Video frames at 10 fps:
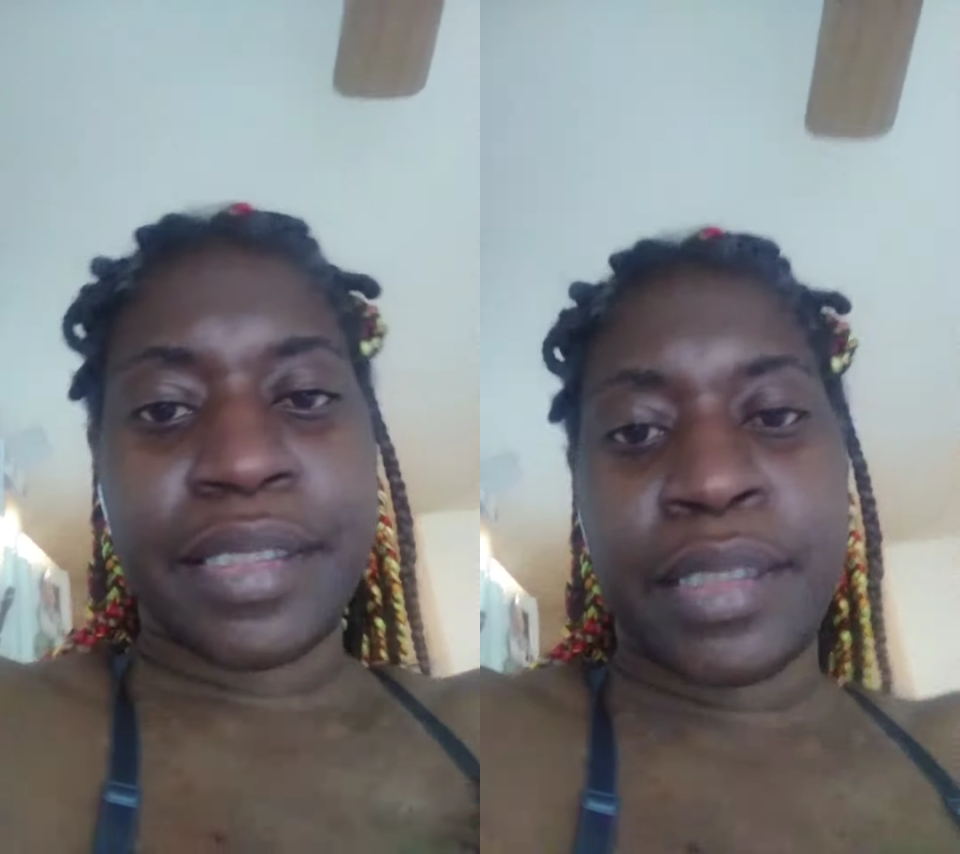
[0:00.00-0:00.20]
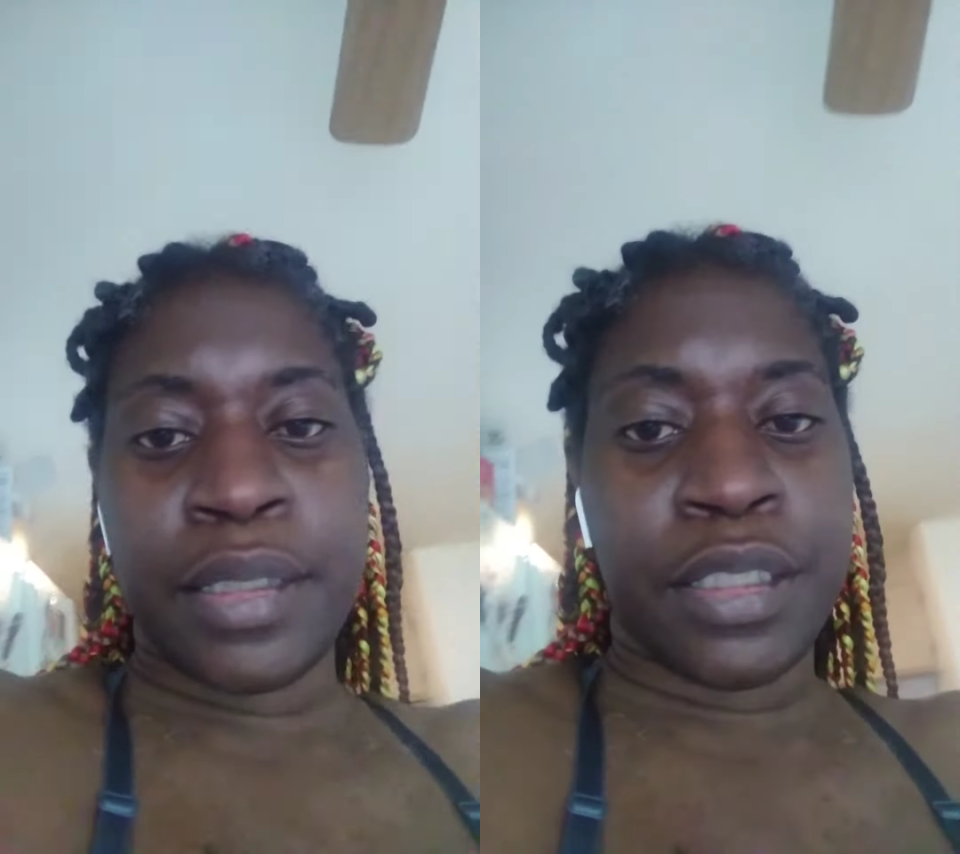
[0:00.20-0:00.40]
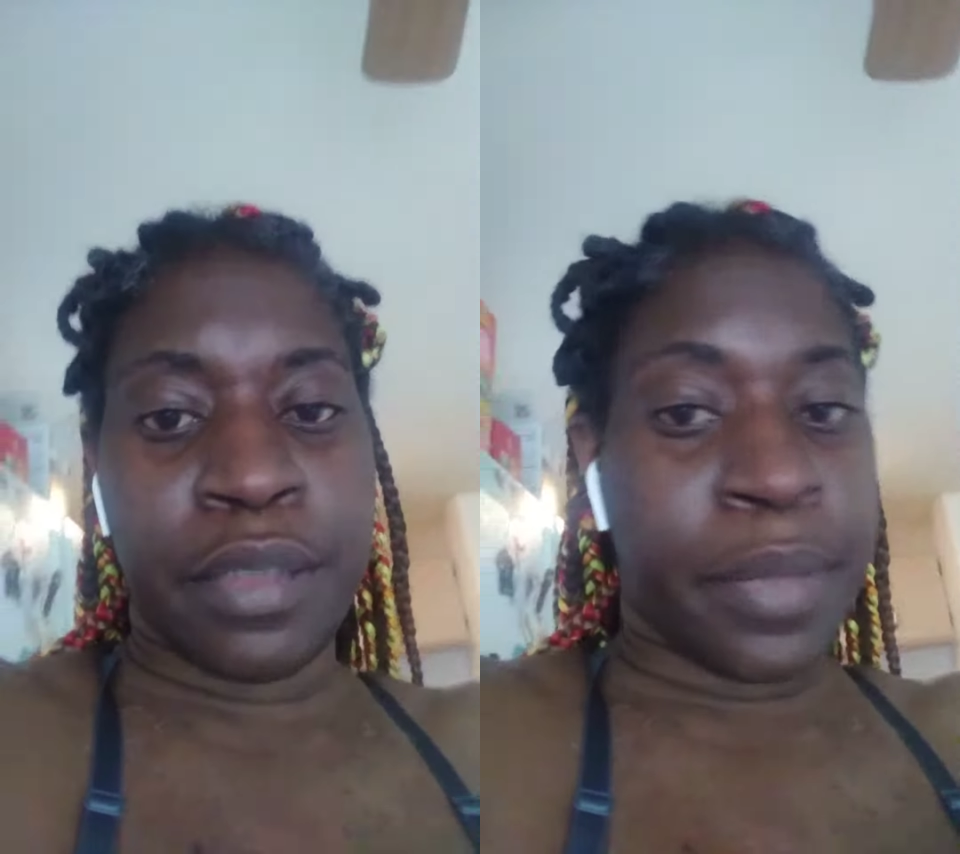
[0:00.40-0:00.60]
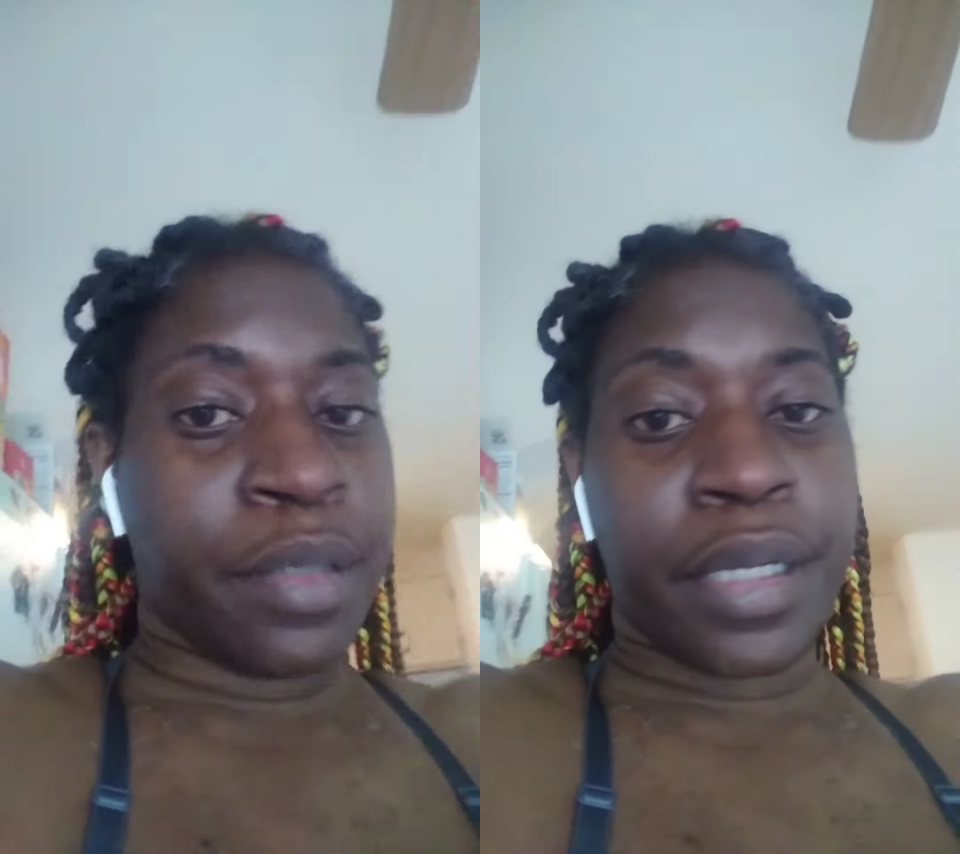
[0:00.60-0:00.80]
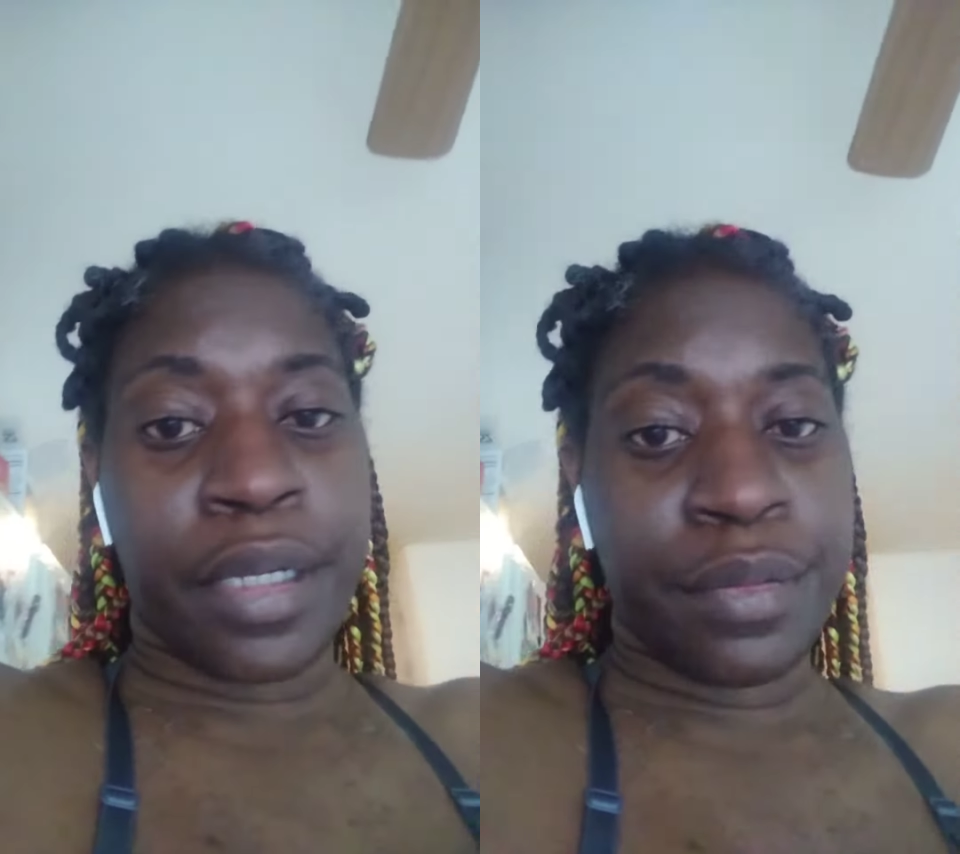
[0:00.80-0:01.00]
10 Gmail
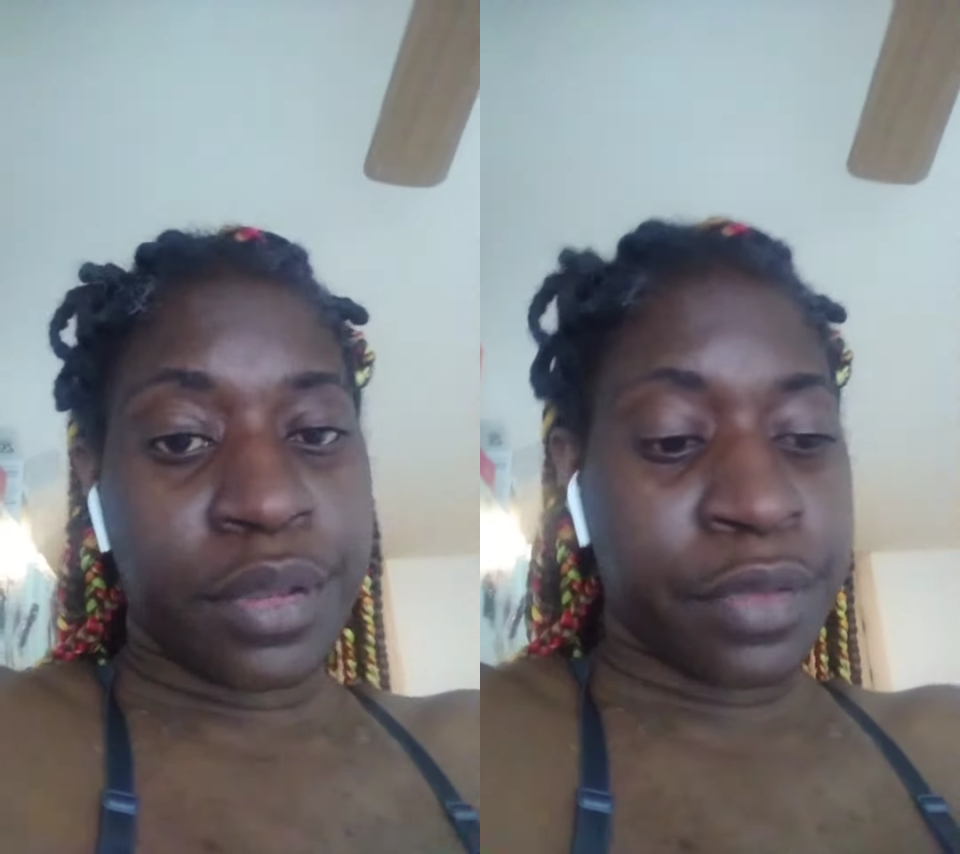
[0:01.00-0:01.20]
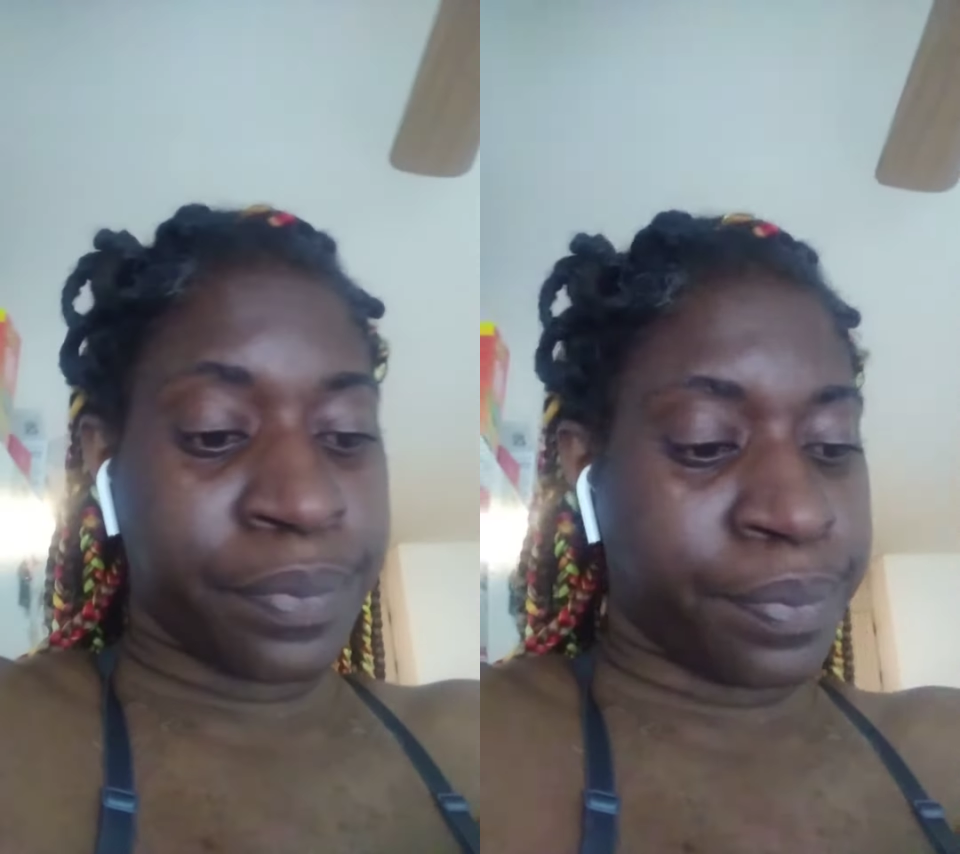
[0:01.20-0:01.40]
accounts.